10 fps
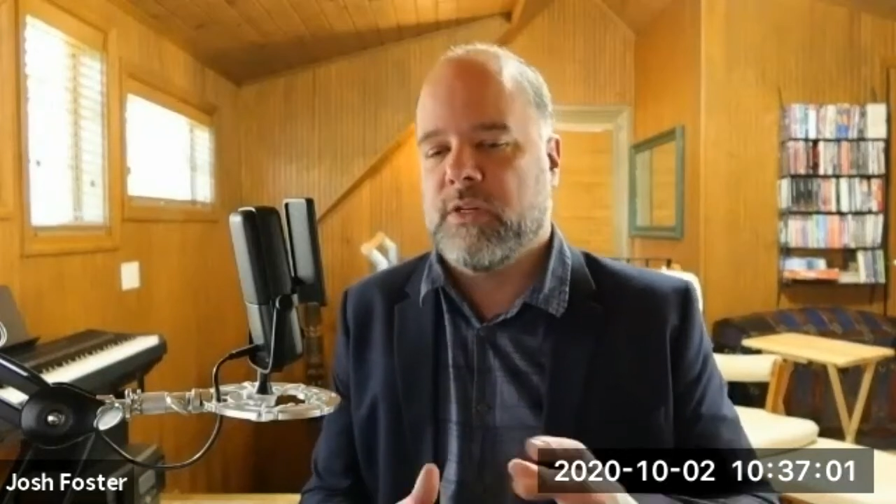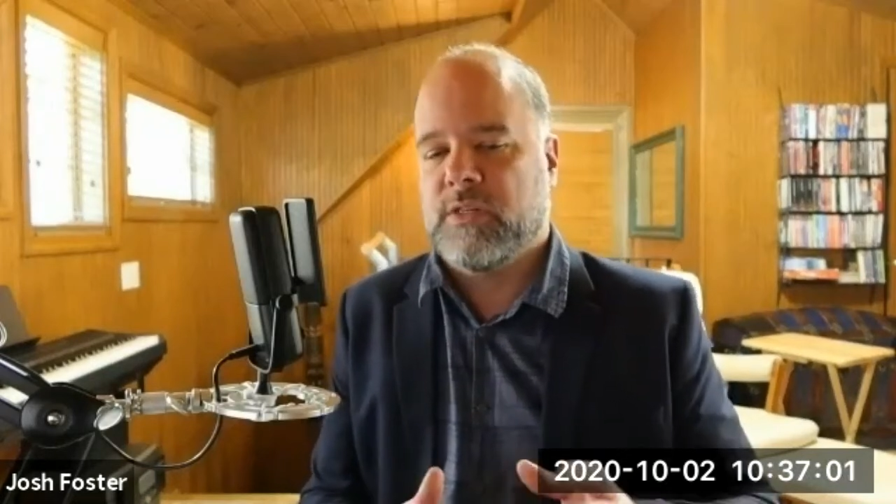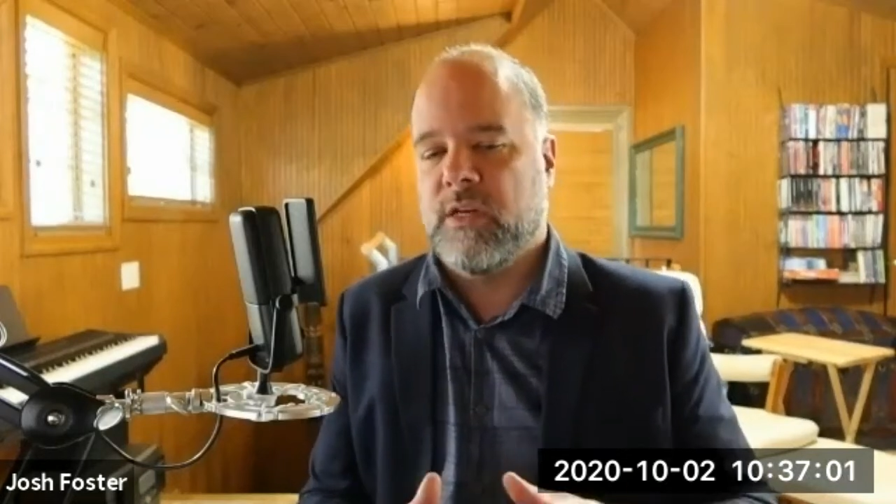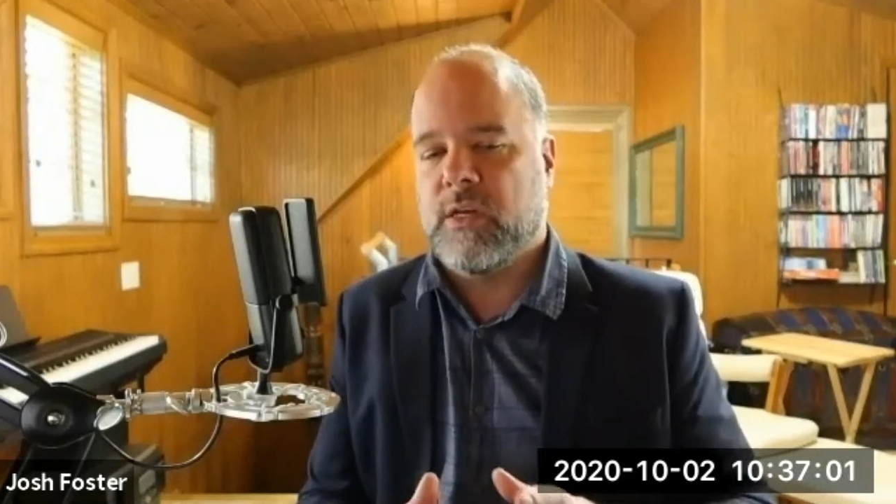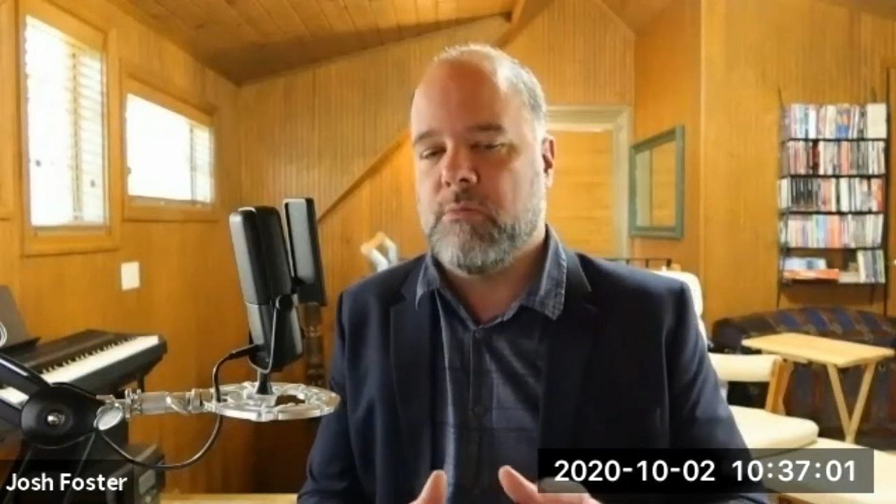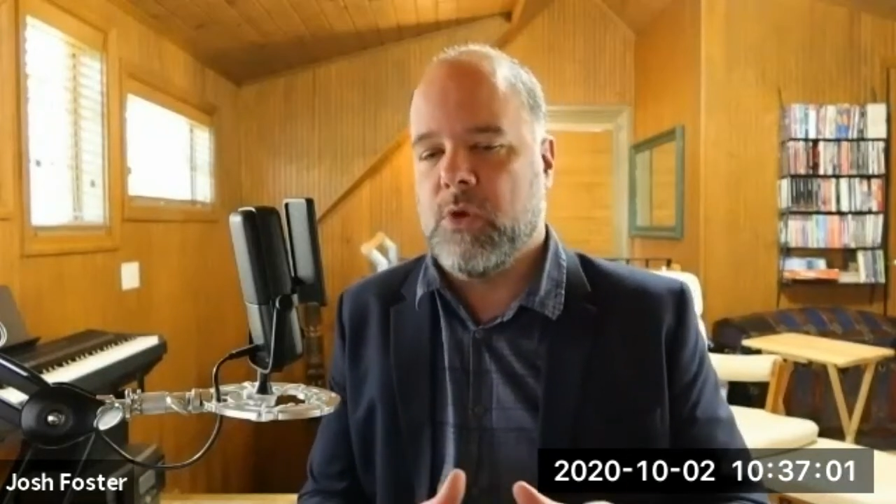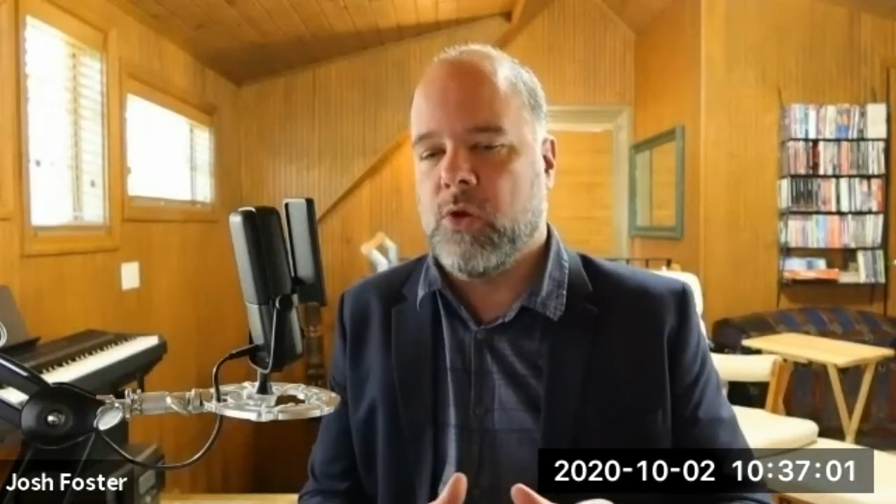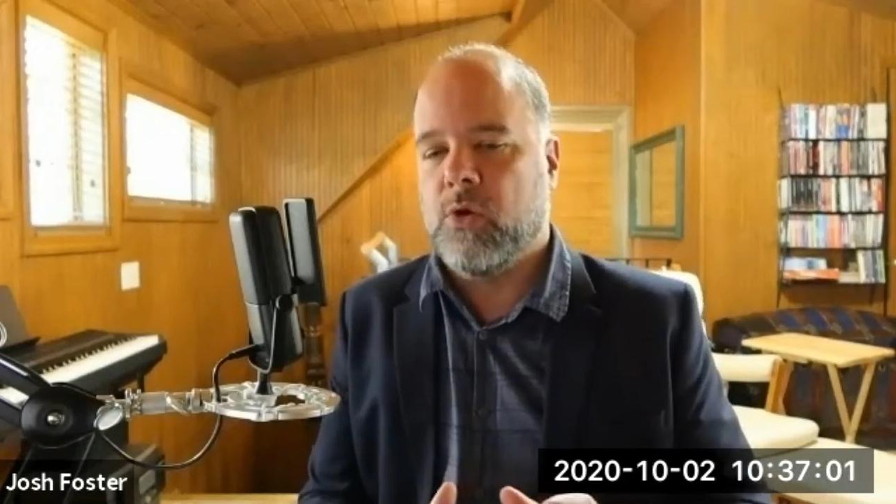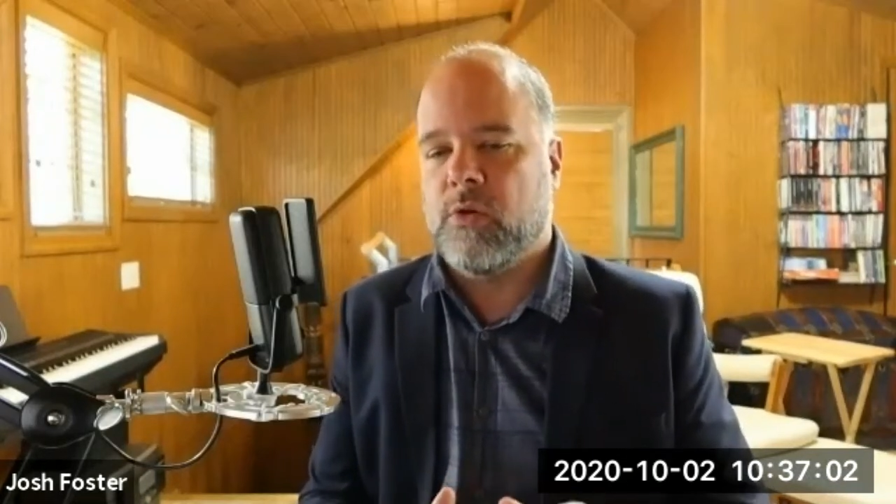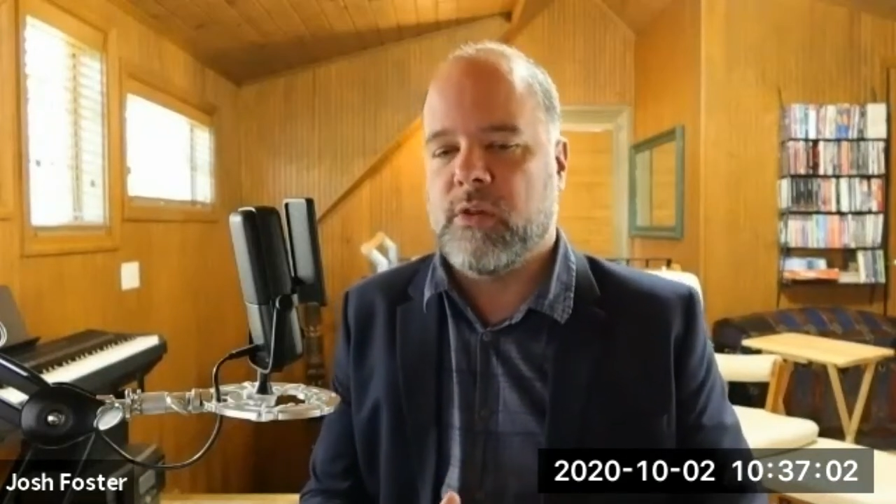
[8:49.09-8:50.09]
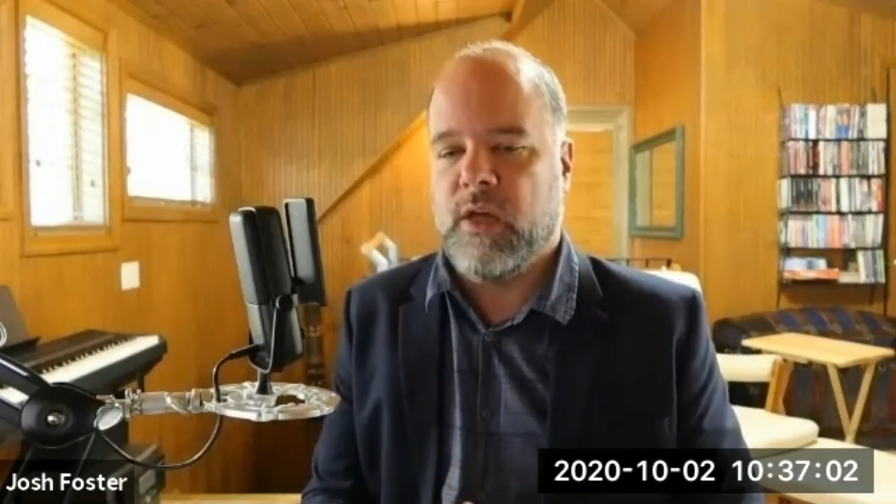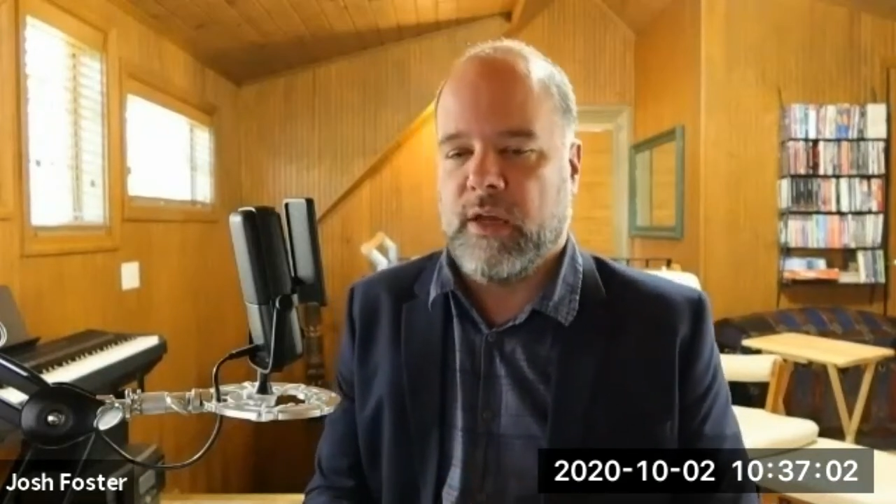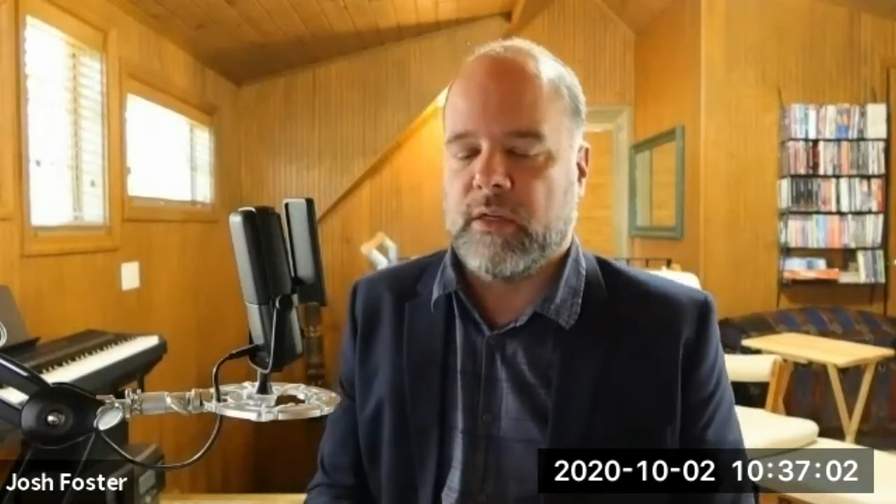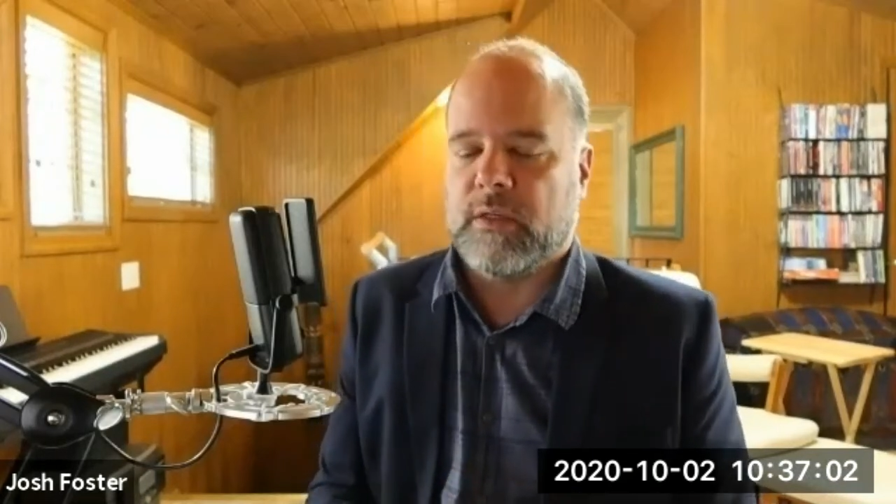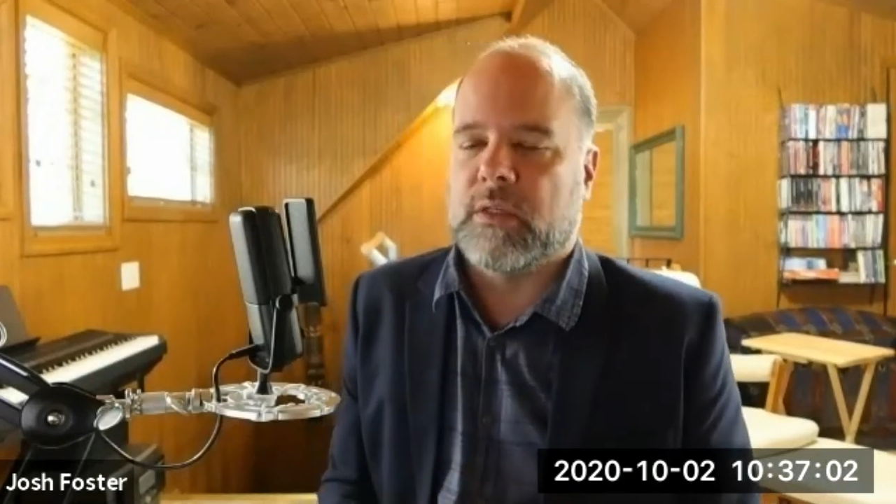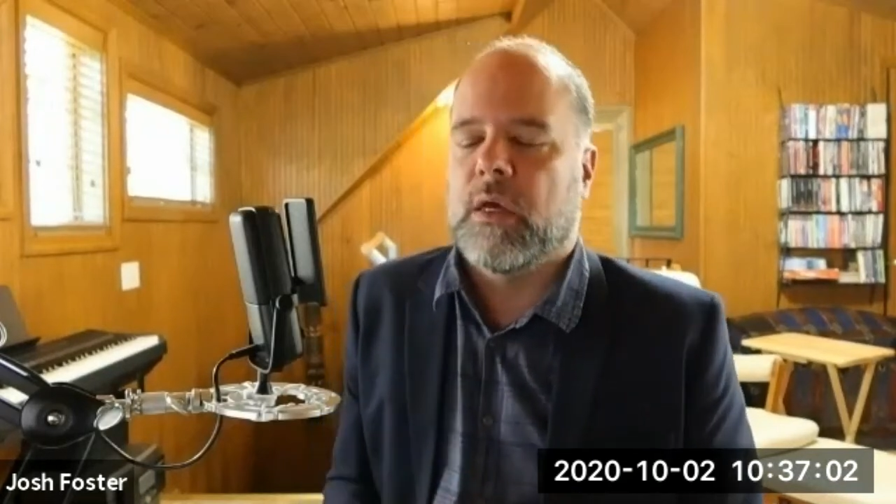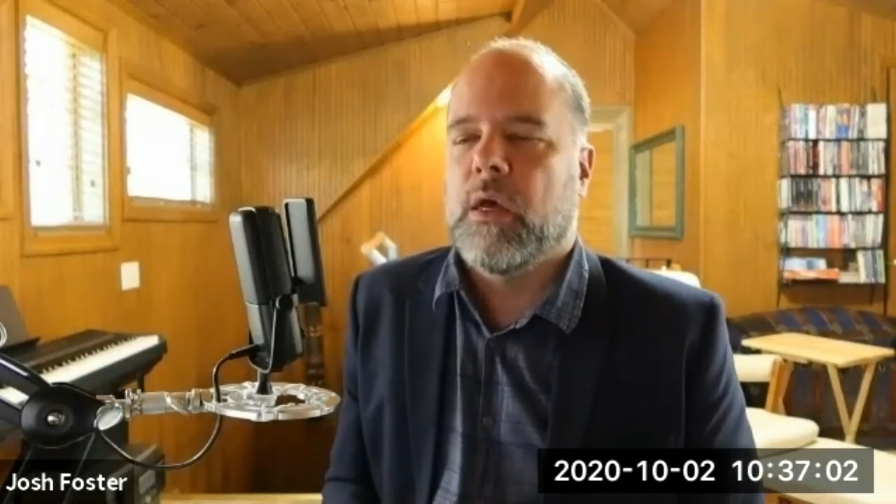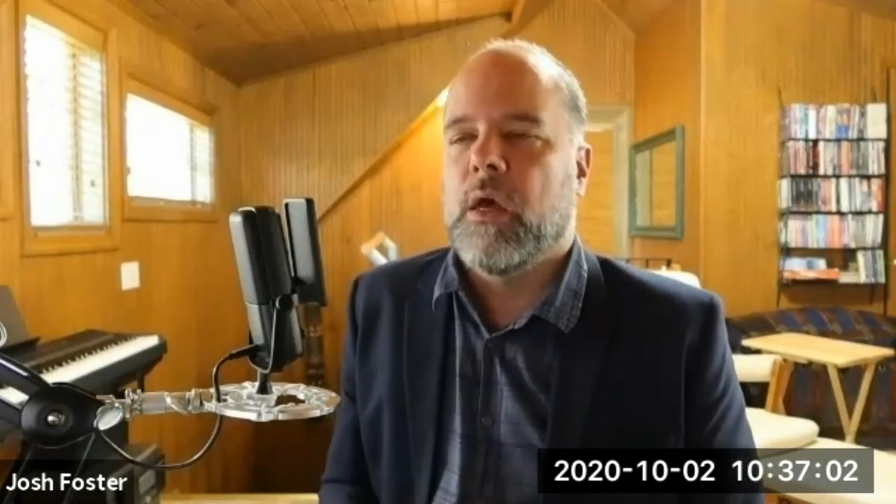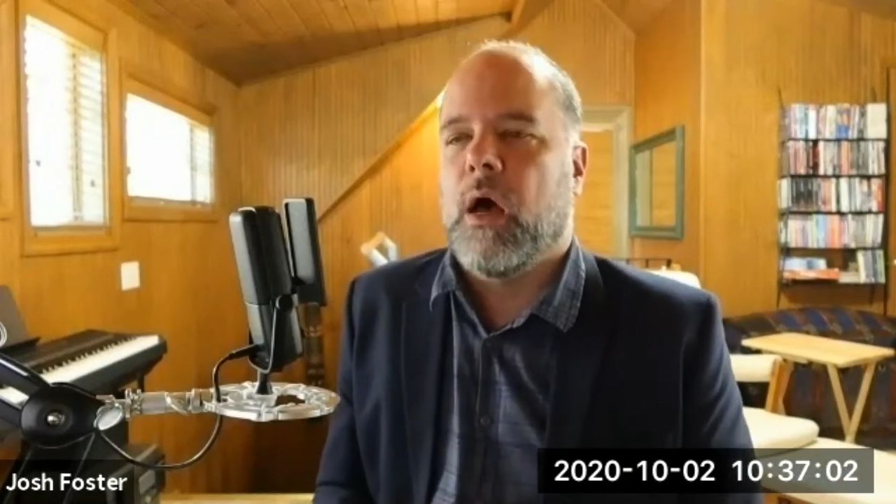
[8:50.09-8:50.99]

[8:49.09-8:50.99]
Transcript: stressing the communal things.